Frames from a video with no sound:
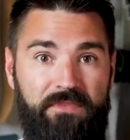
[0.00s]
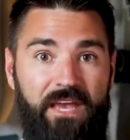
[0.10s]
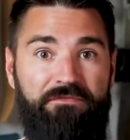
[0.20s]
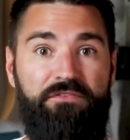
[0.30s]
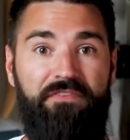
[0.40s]

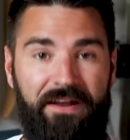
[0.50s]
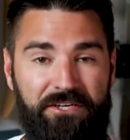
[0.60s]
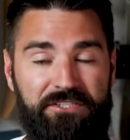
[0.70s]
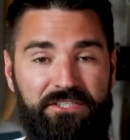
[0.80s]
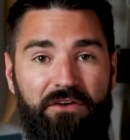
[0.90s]
If you find
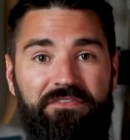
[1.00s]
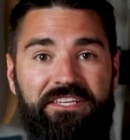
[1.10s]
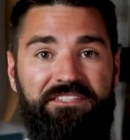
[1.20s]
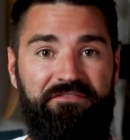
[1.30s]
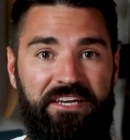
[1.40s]
yourself in
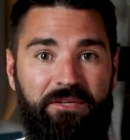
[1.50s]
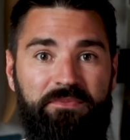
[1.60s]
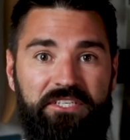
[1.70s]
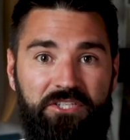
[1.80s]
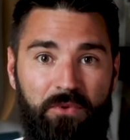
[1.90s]
this victim
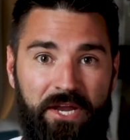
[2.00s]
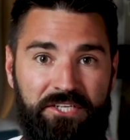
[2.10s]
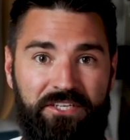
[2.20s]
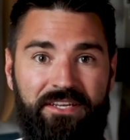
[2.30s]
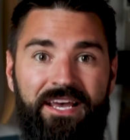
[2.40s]

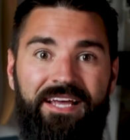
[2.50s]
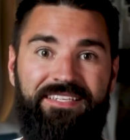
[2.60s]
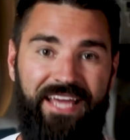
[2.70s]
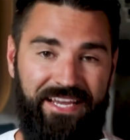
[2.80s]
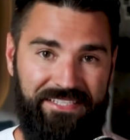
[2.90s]
situation,
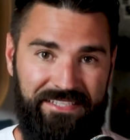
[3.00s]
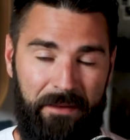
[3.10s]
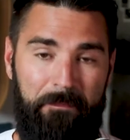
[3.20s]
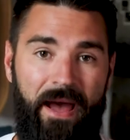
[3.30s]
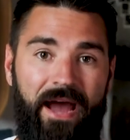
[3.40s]
take a
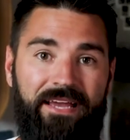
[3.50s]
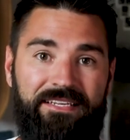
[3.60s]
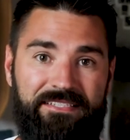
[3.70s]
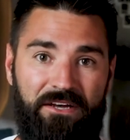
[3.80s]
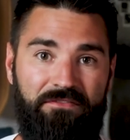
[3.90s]
step back and
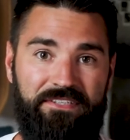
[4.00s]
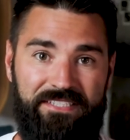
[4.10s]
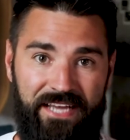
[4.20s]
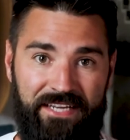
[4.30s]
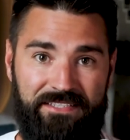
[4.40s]

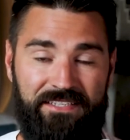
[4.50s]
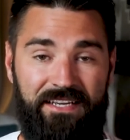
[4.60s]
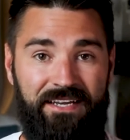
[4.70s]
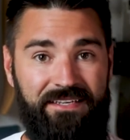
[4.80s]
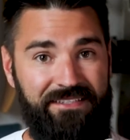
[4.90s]
self-assess.
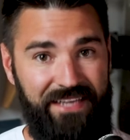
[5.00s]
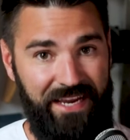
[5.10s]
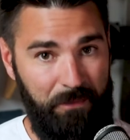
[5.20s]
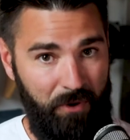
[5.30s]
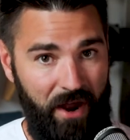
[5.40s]

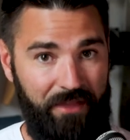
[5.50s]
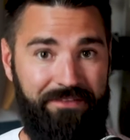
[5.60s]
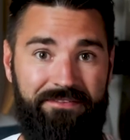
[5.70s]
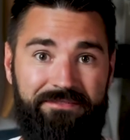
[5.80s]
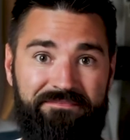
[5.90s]
Take a breath.
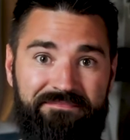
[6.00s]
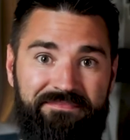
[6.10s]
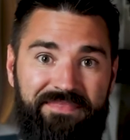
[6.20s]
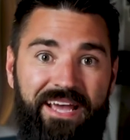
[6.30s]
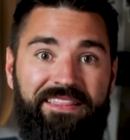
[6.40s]

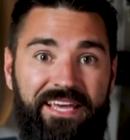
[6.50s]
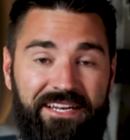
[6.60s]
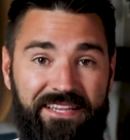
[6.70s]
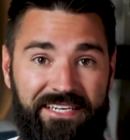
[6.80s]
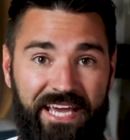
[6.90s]
At the end
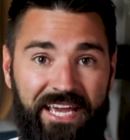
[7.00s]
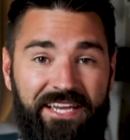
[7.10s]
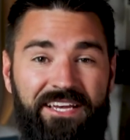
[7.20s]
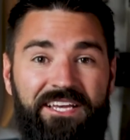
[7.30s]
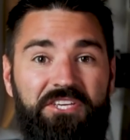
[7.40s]
of the day,
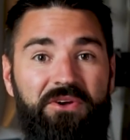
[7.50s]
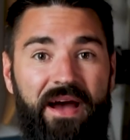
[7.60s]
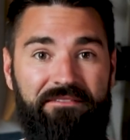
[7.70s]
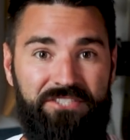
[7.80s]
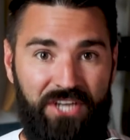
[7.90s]
you
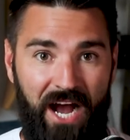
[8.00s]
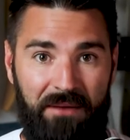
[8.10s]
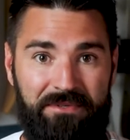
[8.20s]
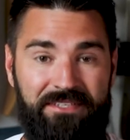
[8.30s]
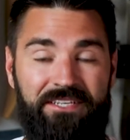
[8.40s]
have a
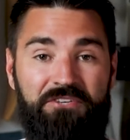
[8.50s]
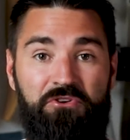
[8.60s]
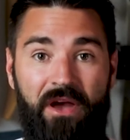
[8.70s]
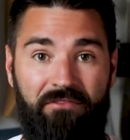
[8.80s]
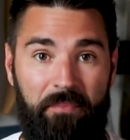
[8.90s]
job,
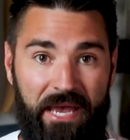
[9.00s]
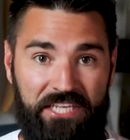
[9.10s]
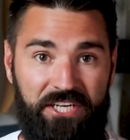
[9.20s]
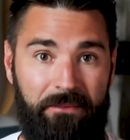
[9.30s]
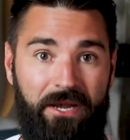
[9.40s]
you have a
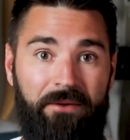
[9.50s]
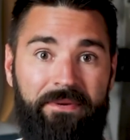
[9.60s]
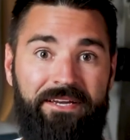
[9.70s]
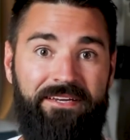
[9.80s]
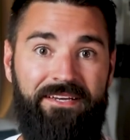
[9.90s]
paycheck
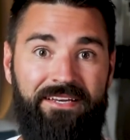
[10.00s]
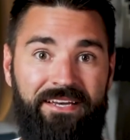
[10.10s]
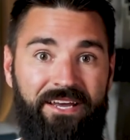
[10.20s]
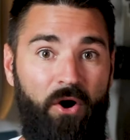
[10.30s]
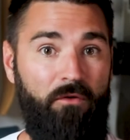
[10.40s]
coming,
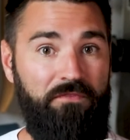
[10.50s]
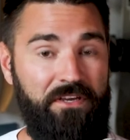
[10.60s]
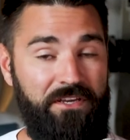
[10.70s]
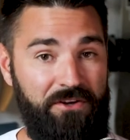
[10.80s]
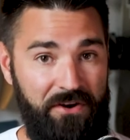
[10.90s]
and
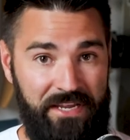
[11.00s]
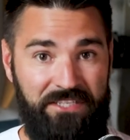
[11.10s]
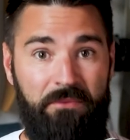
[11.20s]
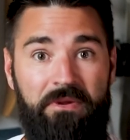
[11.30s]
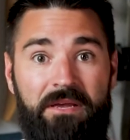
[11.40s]
hopefully your
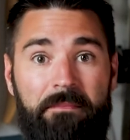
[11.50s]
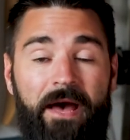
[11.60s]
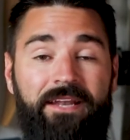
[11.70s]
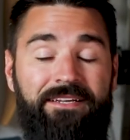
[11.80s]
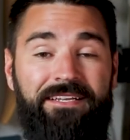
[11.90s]
needs are being
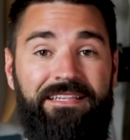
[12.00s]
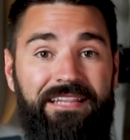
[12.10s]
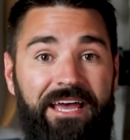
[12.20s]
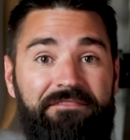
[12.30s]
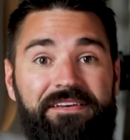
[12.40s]
met.
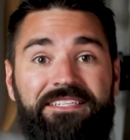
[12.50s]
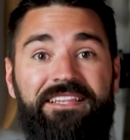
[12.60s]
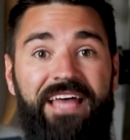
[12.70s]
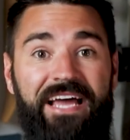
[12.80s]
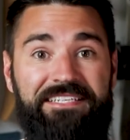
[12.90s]
Life
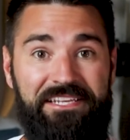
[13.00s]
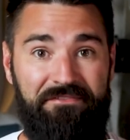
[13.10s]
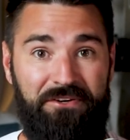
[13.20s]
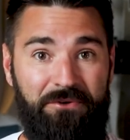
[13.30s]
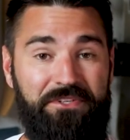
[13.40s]
isn't that
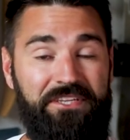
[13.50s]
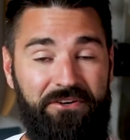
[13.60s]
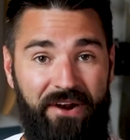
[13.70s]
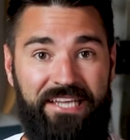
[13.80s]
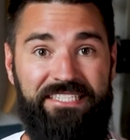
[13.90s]
difficult in the
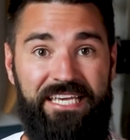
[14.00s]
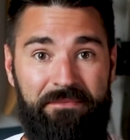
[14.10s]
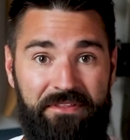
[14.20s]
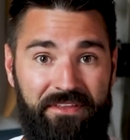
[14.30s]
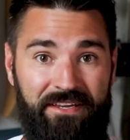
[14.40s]
grand scheme
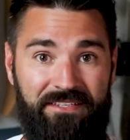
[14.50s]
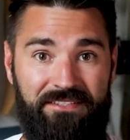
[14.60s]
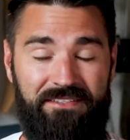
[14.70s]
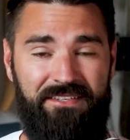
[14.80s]
of things.